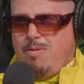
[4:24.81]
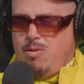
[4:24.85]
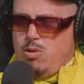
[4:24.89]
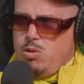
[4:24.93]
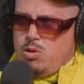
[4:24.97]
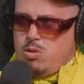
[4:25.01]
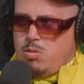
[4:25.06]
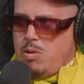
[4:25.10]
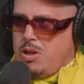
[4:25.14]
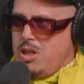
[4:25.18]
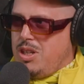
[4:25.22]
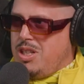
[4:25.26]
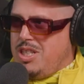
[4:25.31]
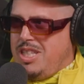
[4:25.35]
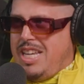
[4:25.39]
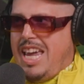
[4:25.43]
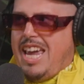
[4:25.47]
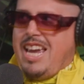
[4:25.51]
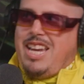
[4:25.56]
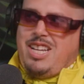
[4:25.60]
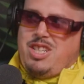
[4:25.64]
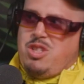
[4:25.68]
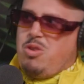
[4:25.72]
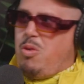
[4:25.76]
Fools were
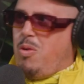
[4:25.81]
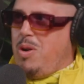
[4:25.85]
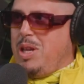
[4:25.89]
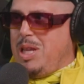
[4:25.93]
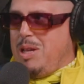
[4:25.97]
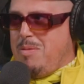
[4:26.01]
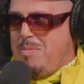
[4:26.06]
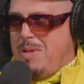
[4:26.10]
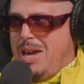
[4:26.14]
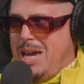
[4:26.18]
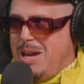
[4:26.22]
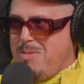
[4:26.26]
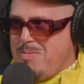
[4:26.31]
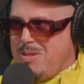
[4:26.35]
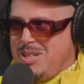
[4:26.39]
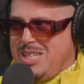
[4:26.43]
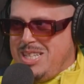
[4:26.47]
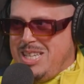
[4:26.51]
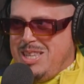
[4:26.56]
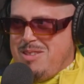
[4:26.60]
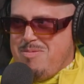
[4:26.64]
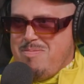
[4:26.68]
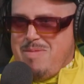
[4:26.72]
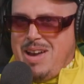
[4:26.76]
taking toilet paper
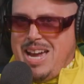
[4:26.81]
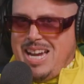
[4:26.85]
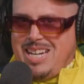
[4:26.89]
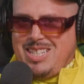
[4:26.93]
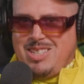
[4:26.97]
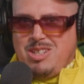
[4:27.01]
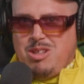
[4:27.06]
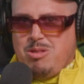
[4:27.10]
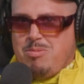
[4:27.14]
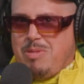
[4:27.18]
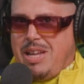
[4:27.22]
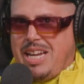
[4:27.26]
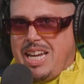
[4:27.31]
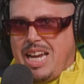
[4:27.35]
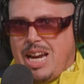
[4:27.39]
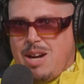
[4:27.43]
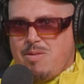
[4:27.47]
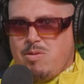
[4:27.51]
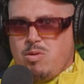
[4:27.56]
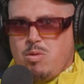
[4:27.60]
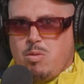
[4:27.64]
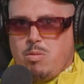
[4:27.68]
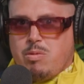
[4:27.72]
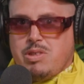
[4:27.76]
to the max home. Like
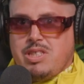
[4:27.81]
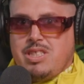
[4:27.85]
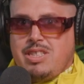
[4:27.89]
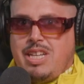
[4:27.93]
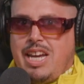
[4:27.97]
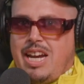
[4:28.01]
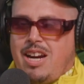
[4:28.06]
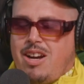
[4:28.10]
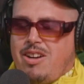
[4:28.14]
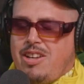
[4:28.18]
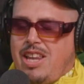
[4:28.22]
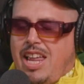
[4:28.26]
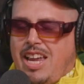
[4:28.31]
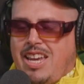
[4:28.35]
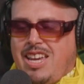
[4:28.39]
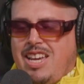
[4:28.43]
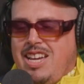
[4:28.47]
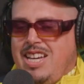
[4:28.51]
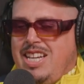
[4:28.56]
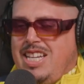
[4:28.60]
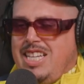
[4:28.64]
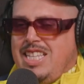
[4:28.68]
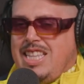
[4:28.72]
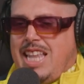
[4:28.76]
everyone was scared. Like
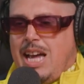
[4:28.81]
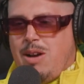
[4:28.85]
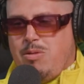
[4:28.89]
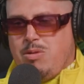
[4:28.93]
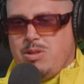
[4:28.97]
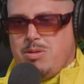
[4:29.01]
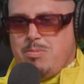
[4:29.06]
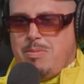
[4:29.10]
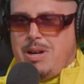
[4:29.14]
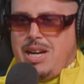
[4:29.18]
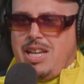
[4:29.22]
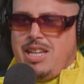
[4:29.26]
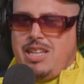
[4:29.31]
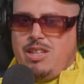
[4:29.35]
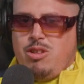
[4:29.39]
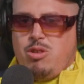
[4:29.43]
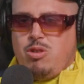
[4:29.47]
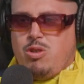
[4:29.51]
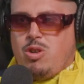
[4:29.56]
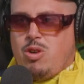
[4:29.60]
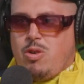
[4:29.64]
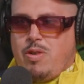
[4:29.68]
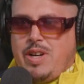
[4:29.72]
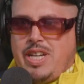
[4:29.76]
that was my
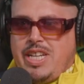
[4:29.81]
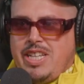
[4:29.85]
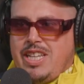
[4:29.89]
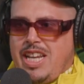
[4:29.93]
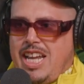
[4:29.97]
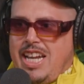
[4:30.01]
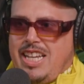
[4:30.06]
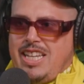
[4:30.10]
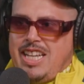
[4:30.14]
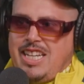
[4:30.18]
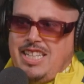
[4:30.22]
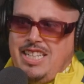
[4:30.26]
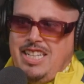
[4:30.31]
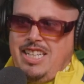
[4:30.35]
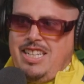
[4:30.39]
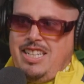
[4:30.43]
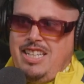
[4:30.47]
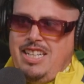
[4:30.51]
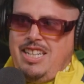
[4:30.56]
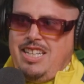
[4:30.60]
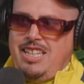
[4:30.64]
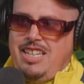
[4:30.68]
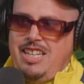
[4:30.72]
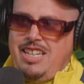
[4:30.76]
little green light. Like ding,
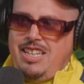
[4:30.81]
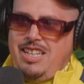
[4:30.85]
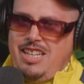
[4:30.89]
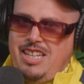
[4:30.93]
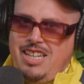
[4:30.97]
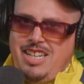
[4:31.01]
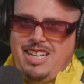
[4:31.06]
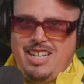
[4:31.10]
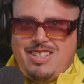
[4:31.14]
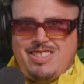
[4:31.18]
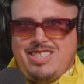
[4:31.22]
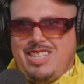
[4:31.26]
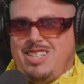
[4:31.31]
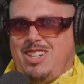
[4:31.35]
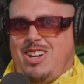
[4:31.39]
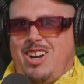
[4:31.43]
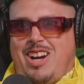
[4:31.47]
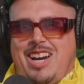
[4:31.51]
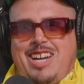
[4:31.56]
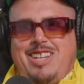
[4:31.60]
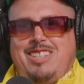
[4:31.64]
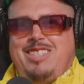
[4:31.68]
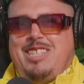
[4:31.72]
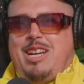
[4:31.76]
ding, ding, ding. I was like, all
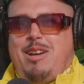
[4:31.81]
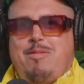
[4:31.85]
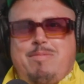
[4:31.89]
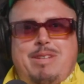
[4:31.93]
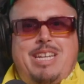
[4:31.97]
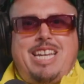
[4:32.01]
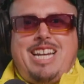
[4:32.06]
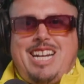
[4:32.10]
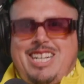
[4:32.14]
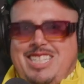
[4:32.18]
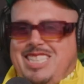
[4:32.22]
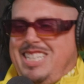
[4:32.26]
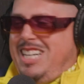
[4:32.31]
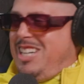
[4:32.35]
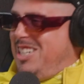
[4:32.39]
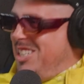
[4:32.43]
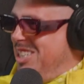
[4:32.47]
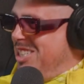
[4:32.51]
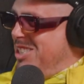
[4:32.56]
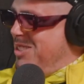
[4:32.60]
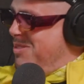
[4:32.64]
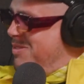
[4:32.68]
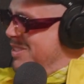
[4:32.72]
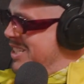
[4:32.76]
right, time to get out there.
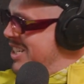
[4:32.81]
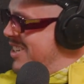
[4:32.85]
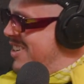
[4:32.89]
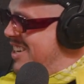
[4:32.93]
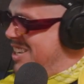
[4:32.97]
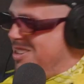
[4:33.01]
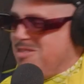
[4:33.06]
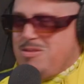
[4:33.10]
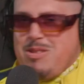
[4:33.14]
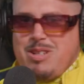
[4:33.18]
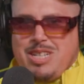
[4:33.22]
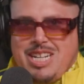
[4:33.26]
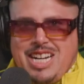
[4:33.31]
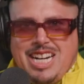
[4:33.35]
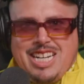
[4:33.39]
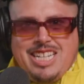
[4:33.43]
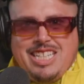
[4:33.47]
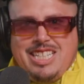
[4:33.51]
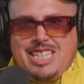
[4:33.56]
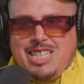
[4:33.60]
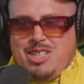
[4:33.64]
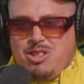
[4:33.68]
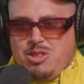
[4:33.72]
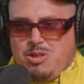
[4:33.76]
Let's figure out what kind
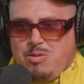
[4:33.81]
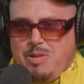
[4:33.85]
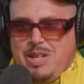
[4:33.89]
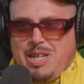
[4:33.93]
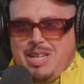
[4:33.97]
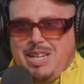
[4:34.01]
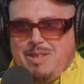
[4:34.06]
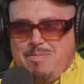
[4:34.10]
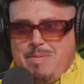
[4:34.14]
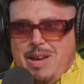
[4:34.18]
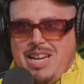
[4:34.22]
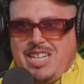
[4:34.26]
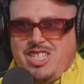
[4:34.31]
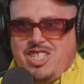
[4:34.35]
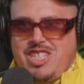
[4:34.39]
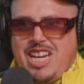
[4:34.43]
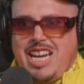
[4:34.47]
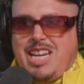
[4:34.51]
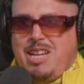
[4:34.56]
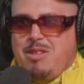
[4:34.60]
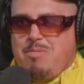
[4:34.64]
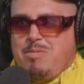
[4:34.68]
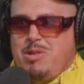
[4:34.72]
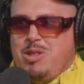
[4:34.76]
of deals we can make,
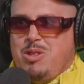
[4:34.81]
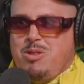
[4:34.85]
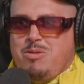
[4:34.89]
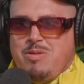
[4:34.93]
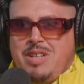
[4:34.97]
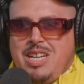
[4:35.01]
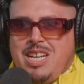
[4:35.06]
shake and move.